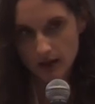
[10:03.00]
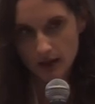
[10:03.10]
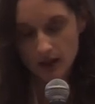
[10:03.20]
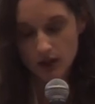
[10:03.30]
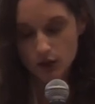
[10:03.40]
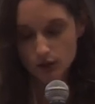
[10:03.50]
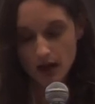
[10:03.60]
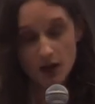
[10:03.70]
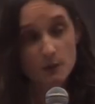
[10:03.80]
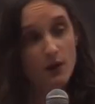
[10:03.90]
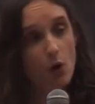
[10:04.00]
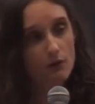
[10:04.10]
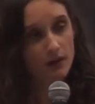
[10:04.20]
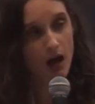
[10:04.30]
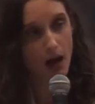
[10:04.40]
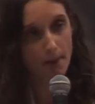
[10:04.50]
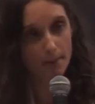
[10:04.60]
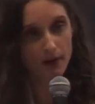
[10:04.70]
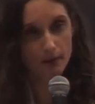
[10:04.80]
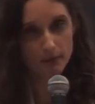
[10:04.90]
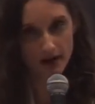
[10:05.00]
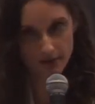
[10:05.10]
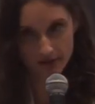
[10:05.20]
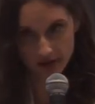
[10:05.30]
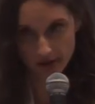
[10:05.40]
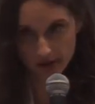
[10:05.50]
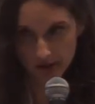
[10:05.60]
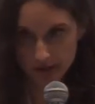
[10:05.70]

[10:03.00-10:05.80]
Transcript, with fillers: is to not be overcome by fear.